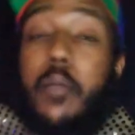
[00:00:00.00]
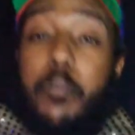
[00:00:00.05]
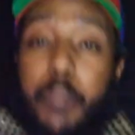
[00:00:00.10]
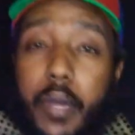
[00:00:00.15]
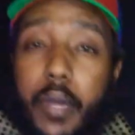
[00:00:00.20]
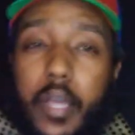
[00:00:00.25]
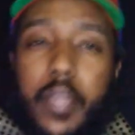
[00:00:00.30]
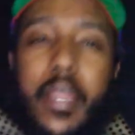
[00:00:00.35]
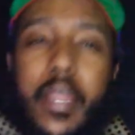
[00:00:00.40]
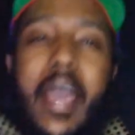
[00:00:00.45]

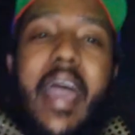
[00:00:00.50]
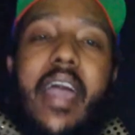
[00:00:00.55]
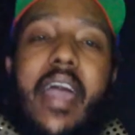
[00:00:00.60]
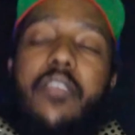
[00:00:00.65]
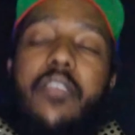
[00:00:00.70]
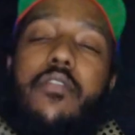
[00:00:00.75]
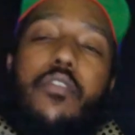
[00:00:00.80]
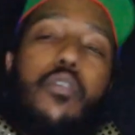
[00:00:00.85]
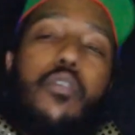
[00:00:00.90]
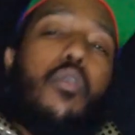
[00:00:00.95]
But
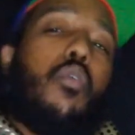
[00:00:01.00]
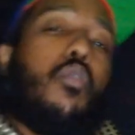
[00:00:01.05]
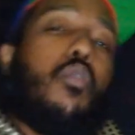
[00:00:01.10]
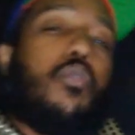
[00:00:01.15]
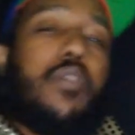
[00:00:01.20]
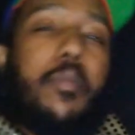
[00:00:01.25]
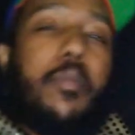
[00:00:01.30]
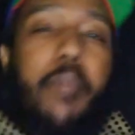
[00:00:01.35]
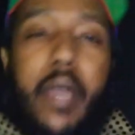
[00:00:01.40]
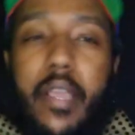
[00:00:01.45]
I still
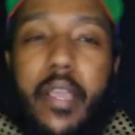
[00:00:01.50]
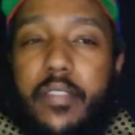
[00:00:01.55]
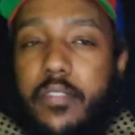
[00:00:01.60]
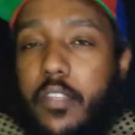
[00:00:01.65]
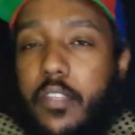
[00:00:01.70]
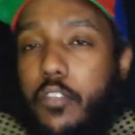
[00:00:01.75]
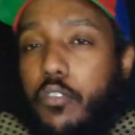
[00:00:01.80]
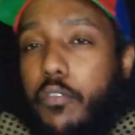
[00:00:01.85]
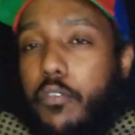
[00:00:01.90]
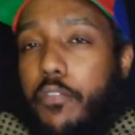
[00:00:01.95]
hold a buy
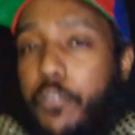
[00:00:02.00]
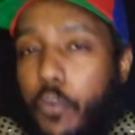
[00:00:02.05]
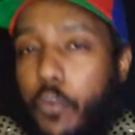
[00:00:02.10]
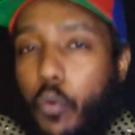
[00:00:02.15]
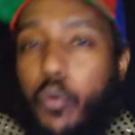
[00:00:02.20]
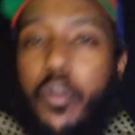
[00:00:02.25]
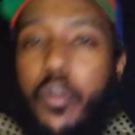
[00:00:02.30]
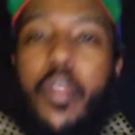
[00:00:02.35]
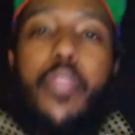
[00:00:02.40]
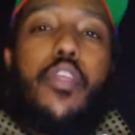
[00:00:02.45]
signal
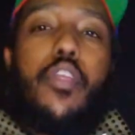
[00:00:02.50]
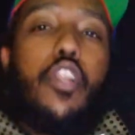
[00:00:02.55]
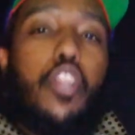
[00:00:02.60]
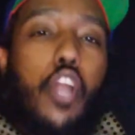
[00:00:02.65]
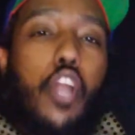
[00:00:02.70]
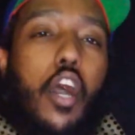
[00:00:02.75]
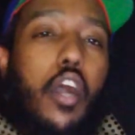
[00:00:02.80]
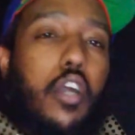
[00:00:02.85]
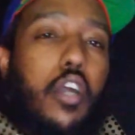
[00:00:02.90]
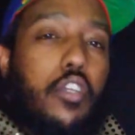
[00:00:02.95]
for the
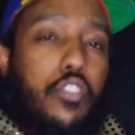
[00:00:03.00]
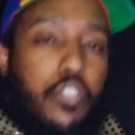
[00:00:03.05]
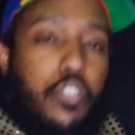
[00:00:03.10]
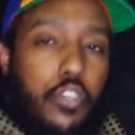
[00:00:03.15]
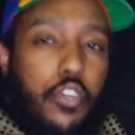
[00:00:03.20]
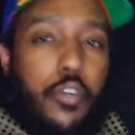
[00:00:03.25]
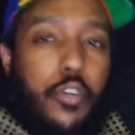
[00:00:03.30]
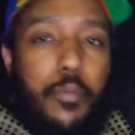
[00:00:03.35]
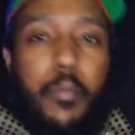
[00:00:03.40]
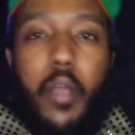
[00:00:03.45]
long
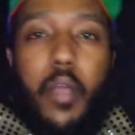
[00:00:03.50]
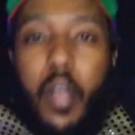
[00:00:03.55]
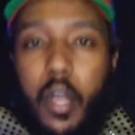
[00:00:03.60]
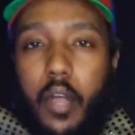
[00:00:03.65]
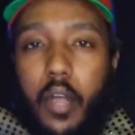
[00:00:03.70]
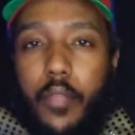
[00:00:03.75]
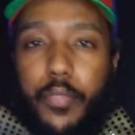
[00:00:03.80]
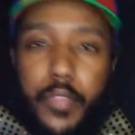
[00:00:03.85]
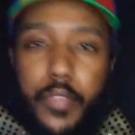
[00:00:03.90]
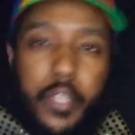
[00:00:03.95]
term
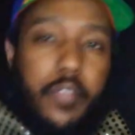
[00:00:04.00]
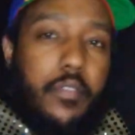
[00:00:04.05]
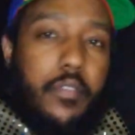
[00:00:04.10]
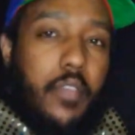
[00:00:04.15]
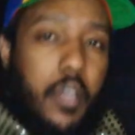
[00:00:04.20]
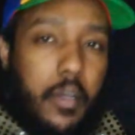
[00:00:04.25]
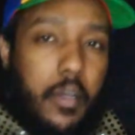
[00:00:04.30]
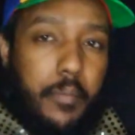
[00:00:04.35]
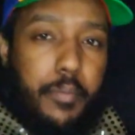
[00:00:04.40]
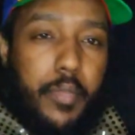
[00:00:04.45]
on this
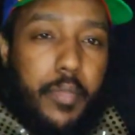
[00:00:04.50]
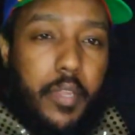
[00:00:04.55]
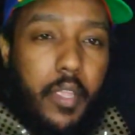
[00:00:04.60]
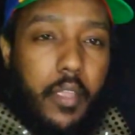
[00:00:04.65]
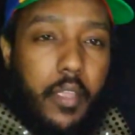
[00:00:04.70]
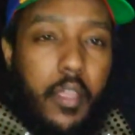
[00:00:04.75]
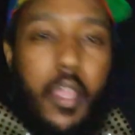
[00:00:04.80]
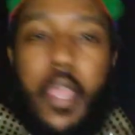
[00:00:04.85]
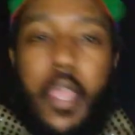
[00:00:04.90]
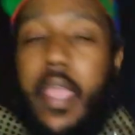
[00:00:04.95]
company.